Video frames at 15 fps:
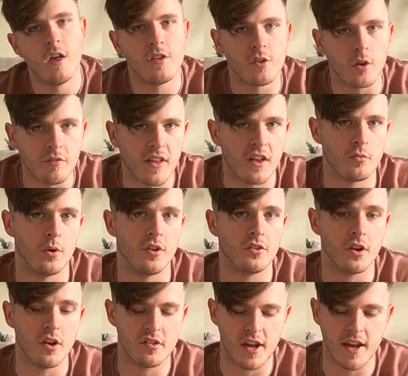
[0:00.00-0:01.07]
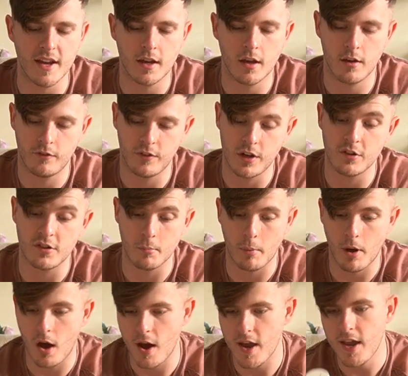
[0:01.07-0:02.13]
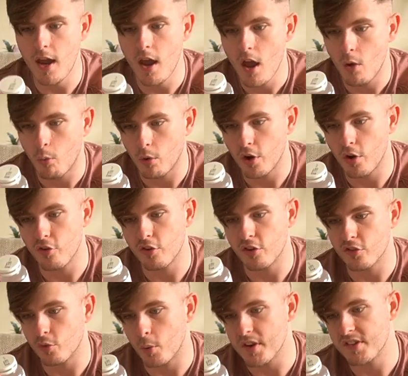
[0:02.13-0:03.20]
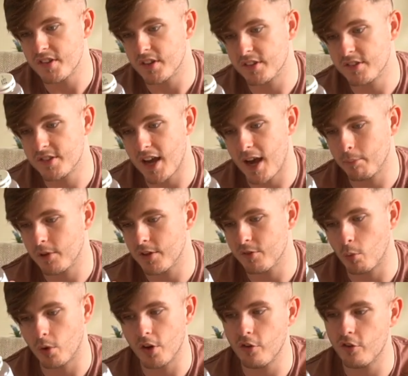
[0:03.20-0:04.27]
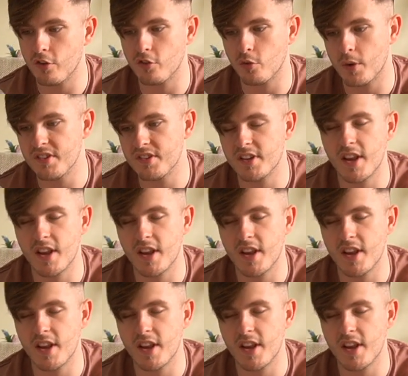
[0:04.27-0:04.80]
So if that's what it's gonna take for you to buy one hundred twenty tablets, one hundred twenty